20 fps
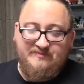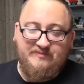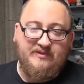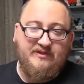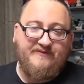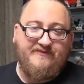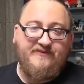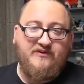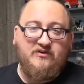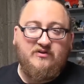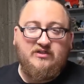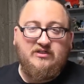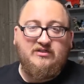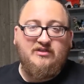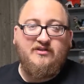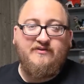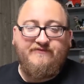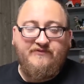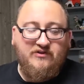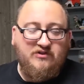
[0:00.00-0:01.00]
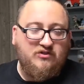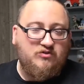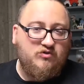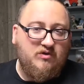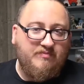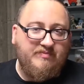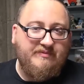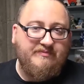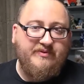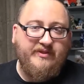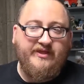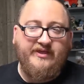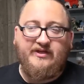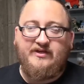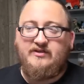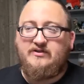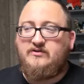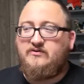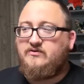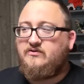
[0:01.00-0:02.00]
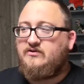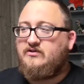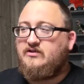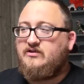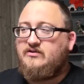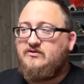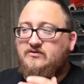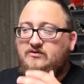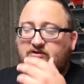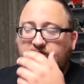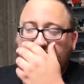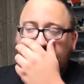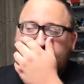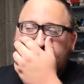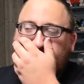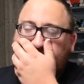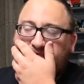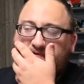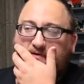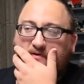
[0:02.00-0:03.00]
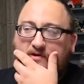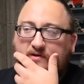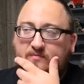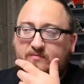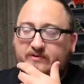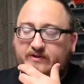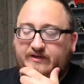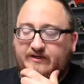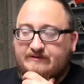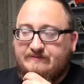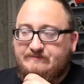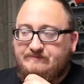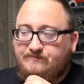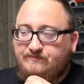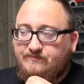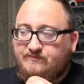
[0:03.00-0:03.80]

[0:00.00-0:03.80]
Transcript: but if you're a trumpet player or euphonium player